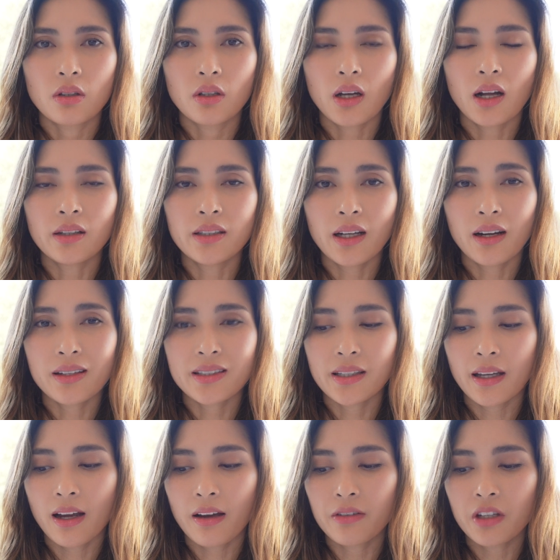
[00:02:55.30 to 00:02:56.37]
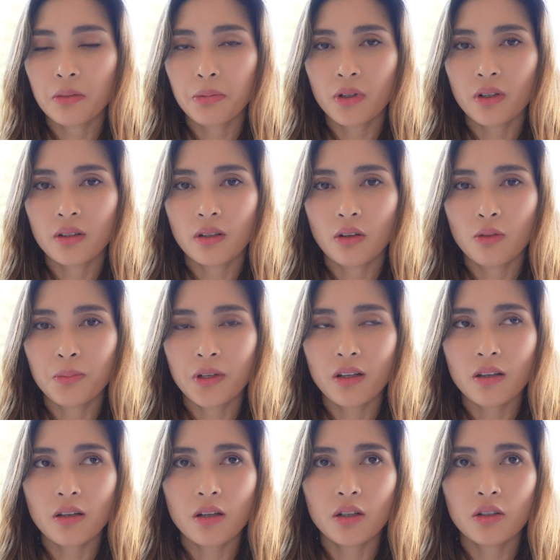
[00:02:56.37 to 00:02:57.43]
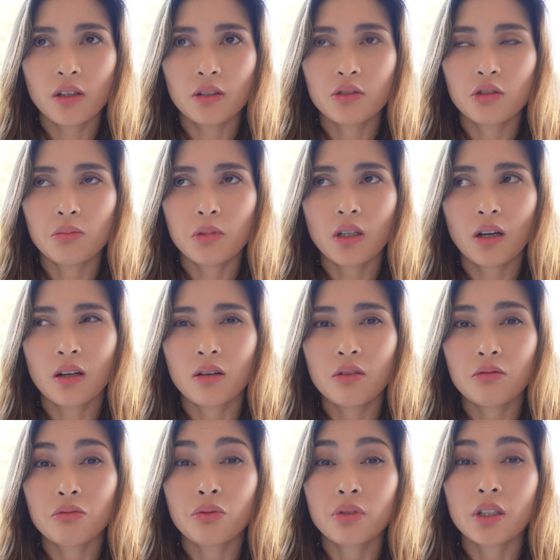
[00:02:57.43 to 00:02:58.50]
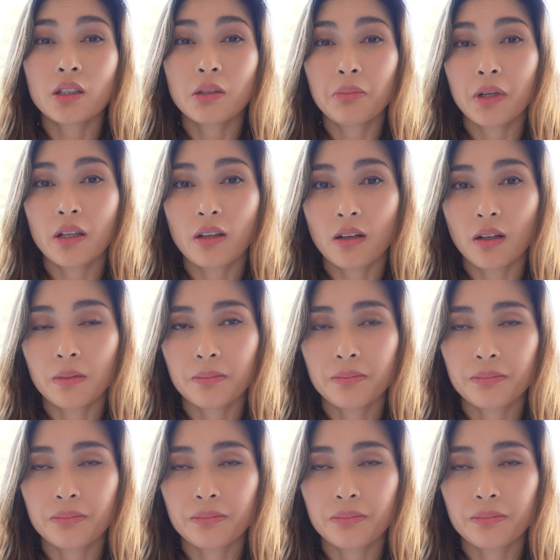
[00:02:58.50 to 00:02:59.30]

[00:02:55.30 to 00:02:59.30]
aldehydes they put in the opening here, like to me, I don't really pick it up.